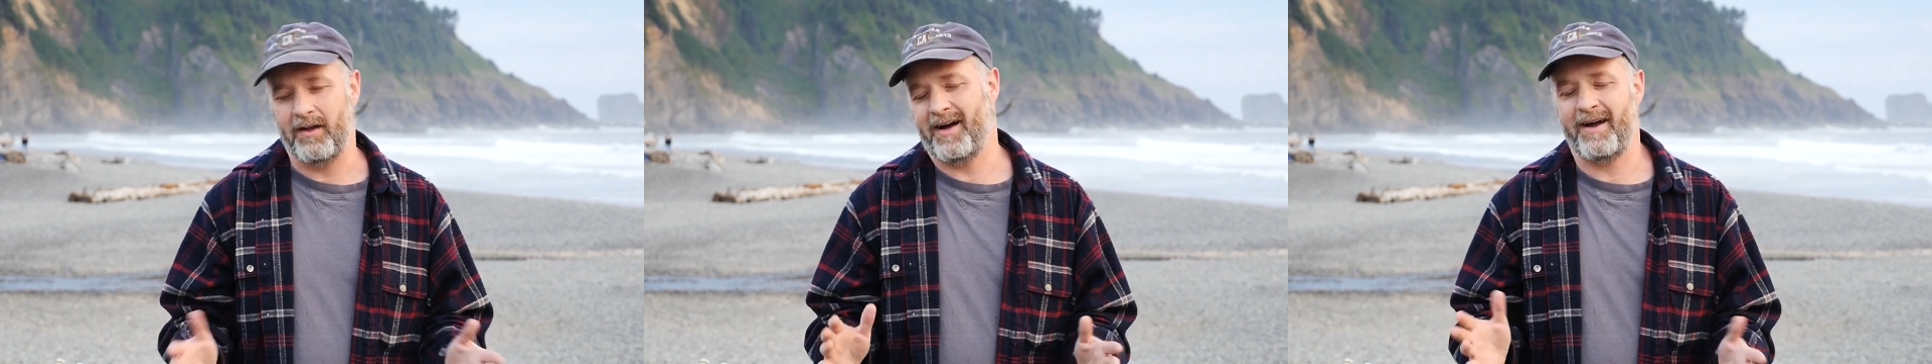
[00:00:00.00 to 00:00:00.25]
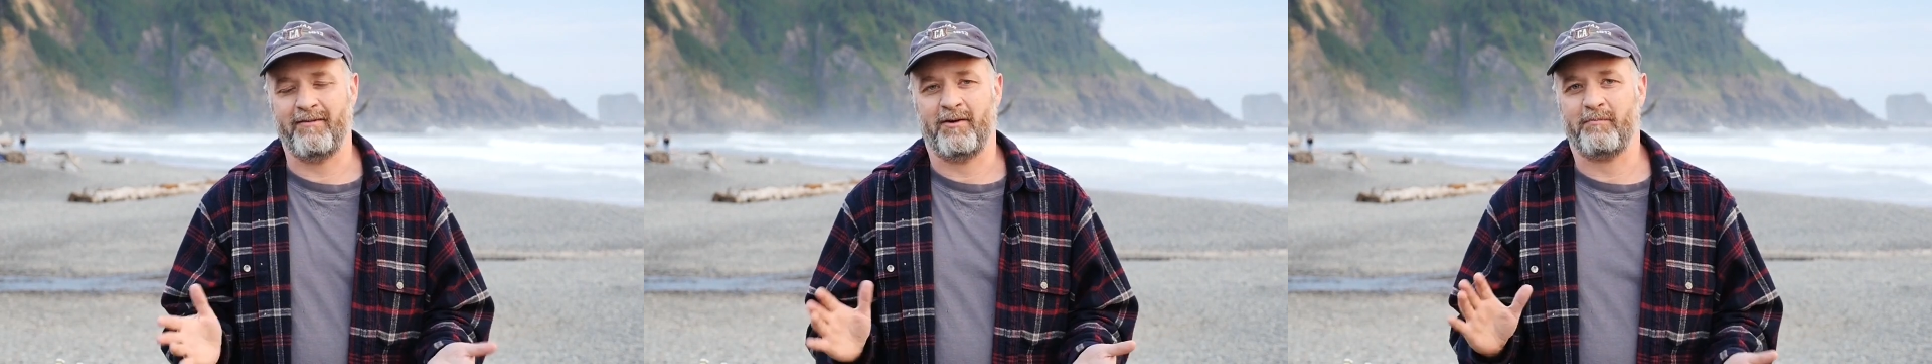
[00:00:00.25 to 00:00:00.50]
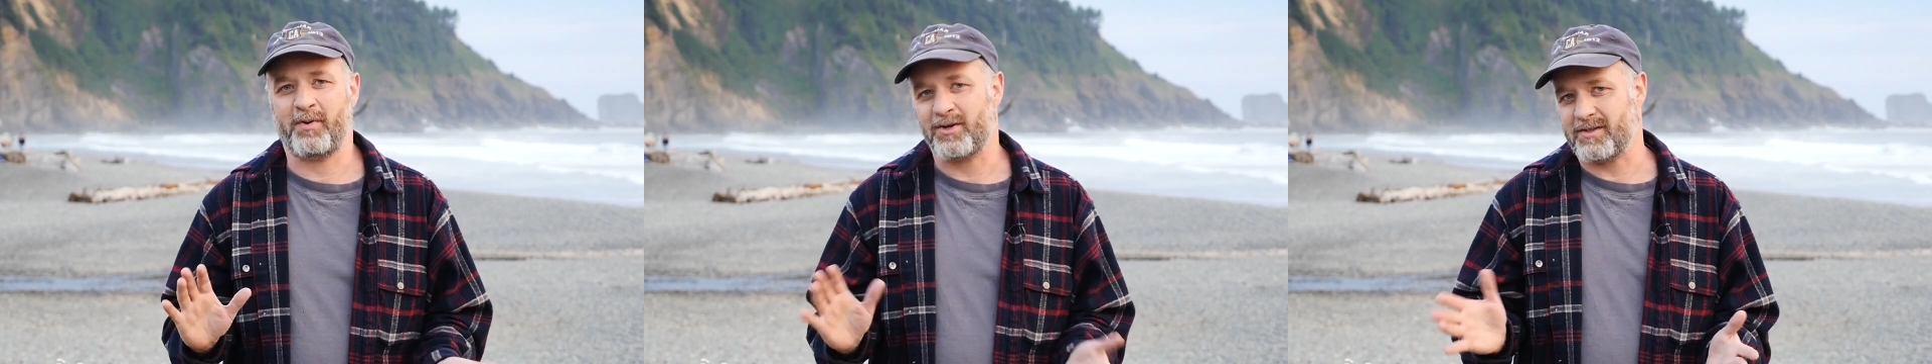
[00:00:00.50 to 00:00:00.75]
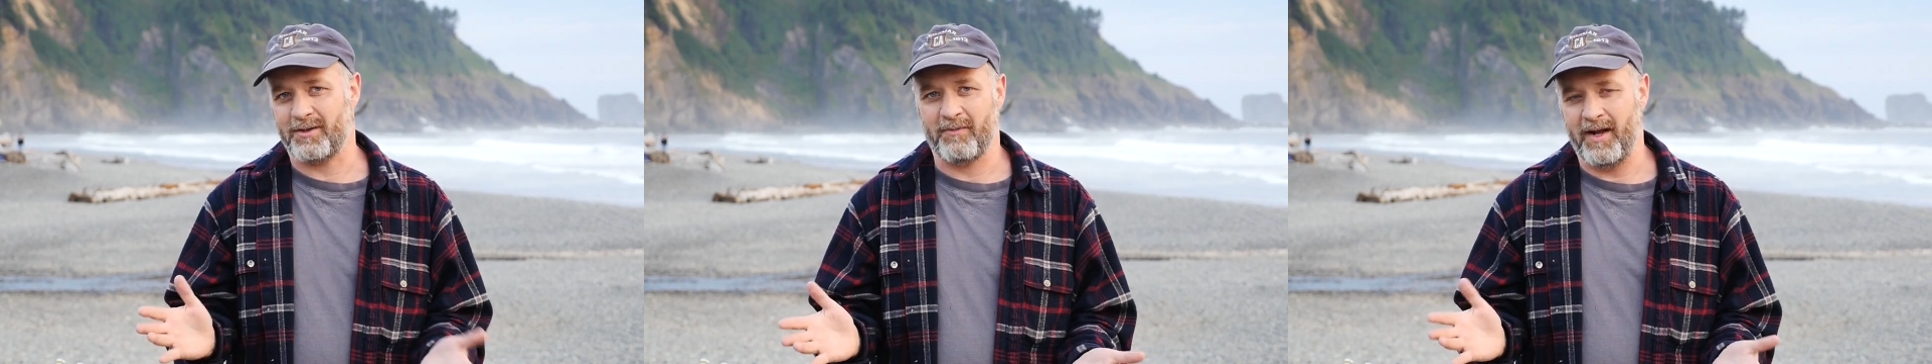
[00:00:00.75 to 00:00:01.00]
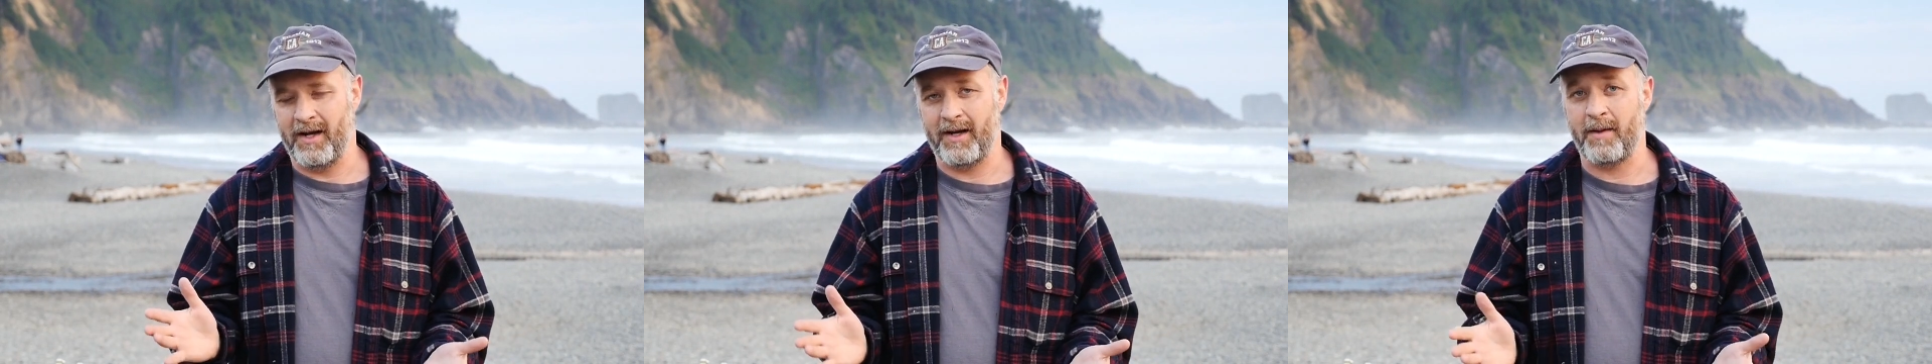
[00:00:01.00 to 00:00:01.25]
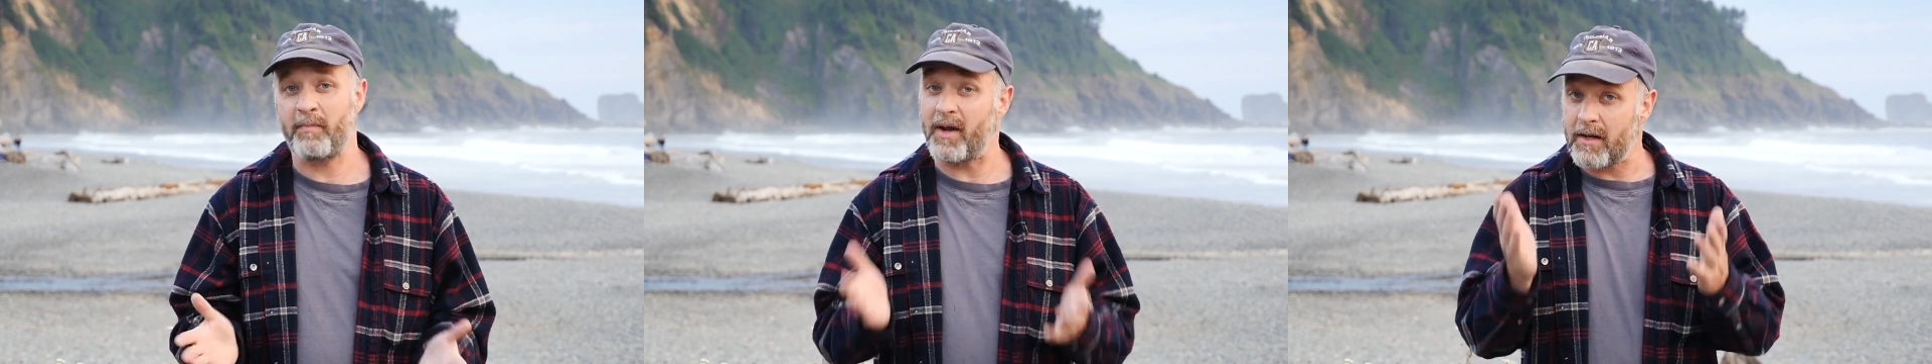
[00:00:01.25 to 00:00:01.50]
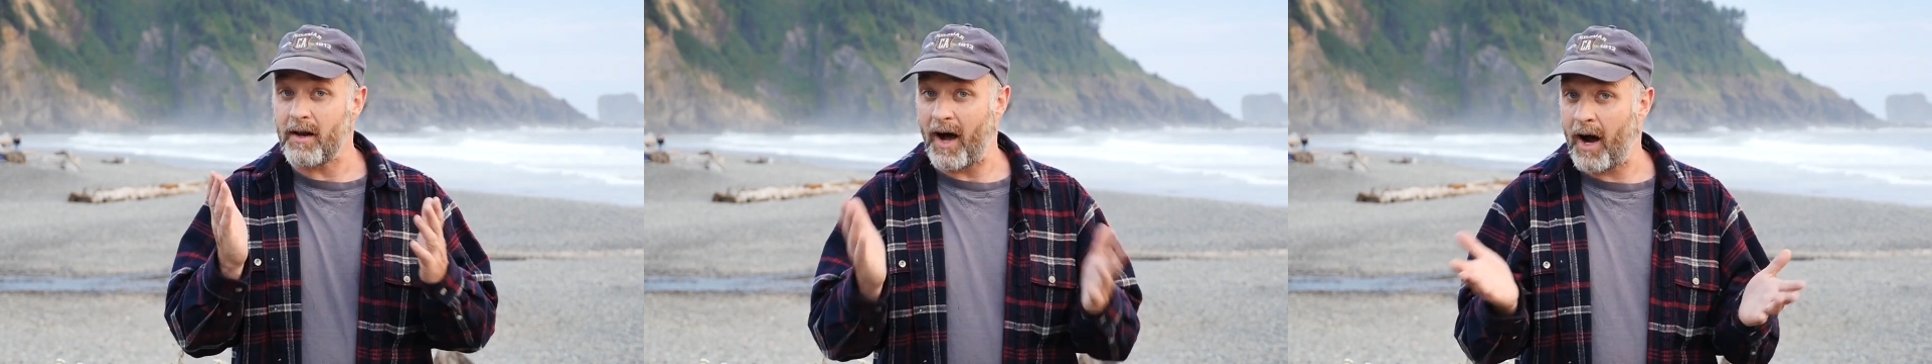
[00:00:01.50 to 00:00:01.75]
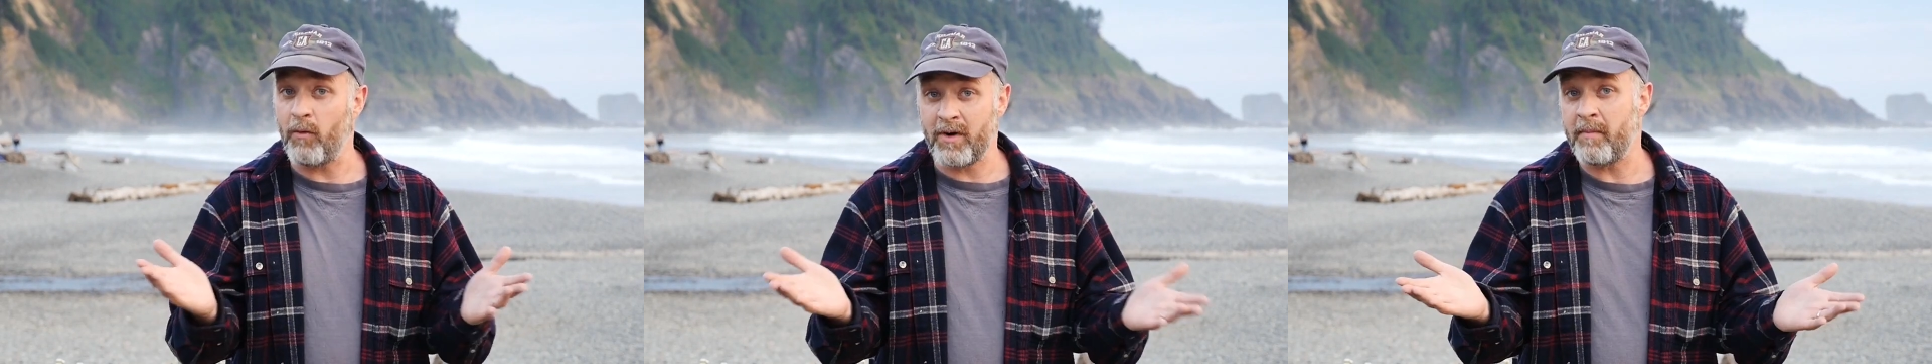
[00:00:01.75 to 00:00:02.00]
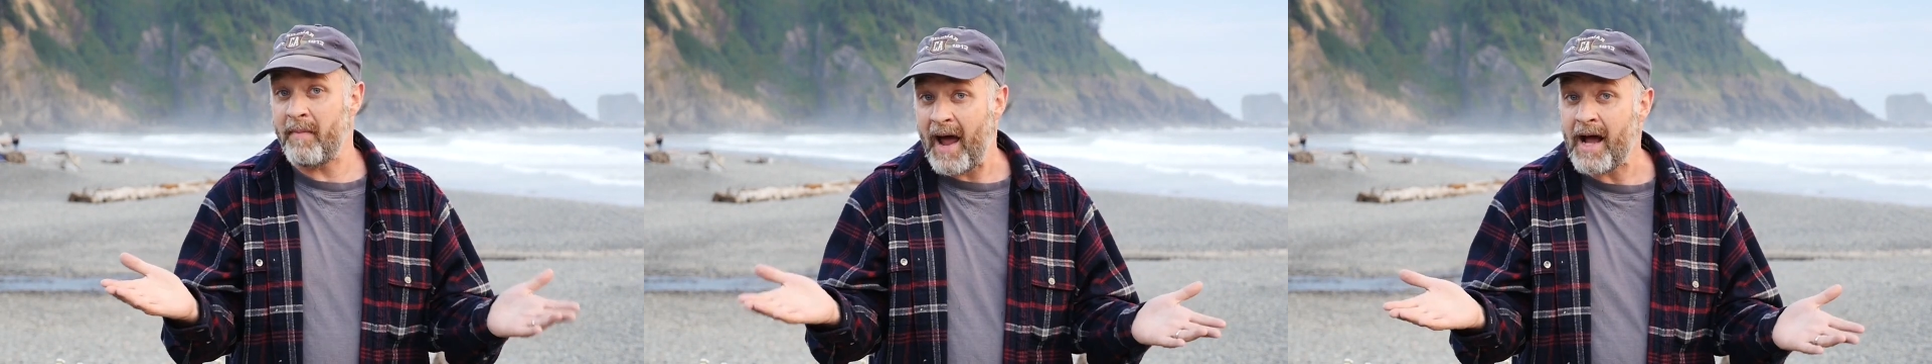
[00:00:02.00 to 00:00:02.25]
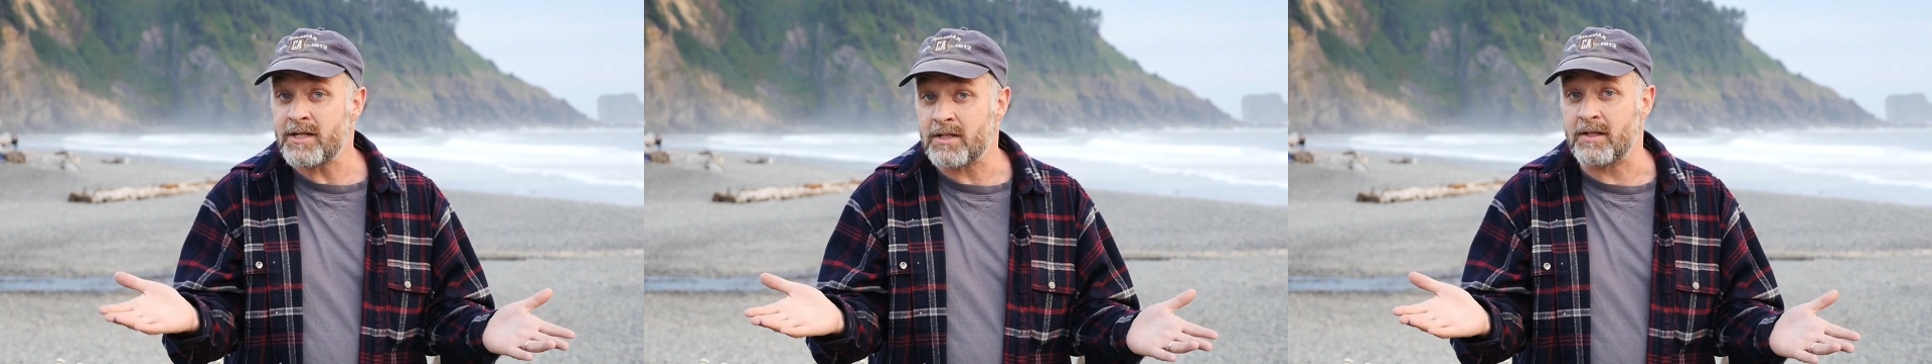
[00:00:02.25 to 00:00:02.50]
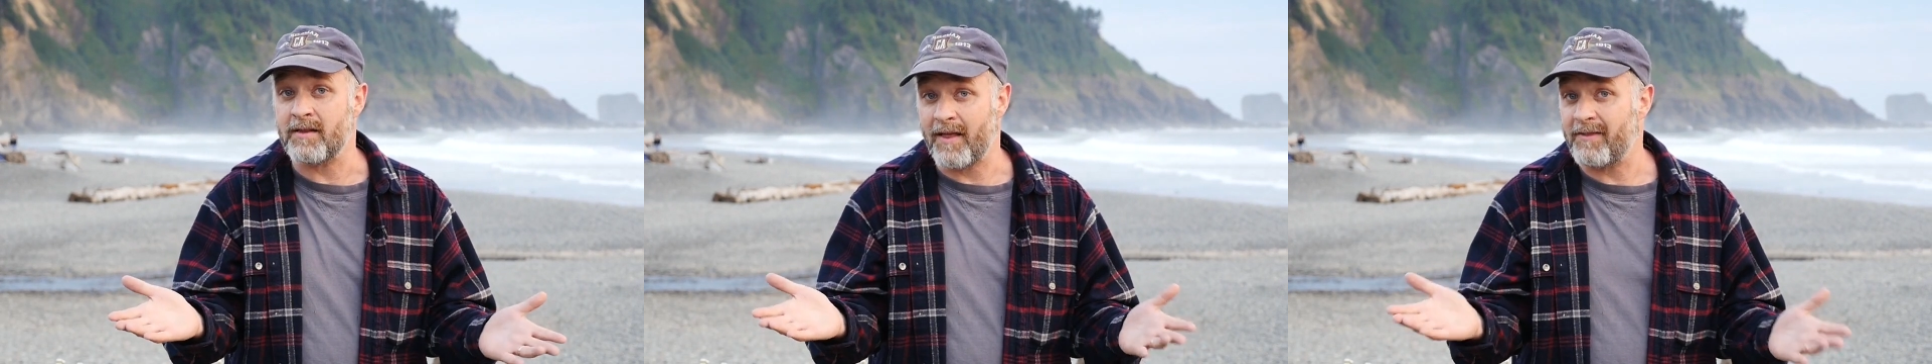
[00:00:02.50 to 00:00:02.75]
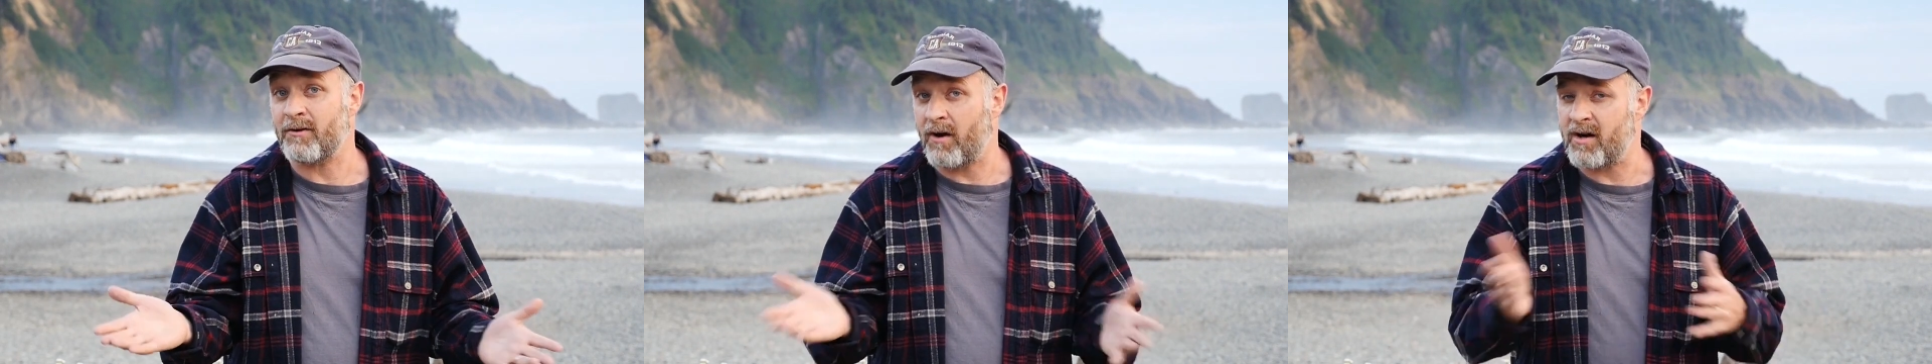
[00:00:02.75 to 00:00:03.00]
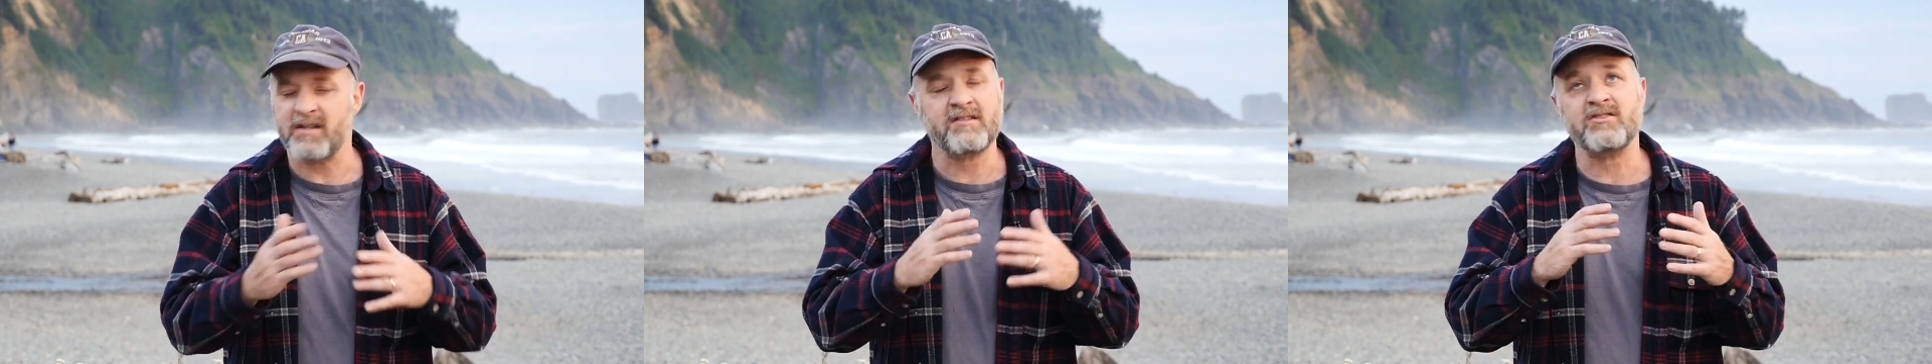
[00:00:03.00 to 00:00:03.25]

I haven't personally read any, but I would imagine that there are